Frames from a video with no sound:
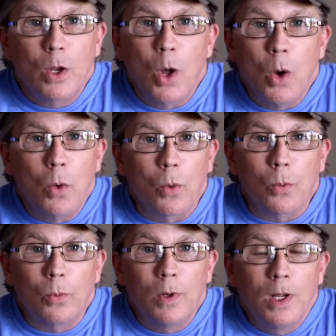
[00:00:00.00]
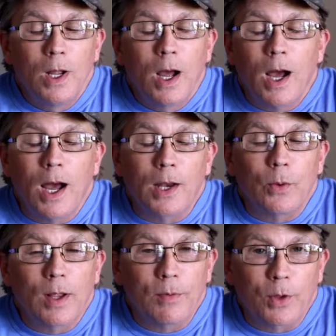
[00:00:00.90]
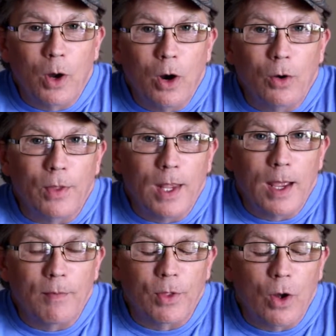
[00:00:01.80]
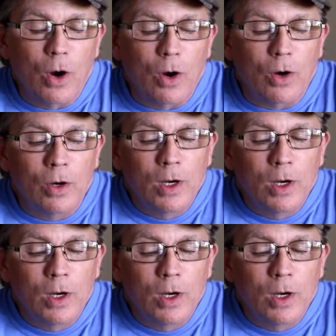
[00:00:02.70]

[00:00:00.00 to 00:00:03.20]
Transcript: No. I don't have the car. They have the car.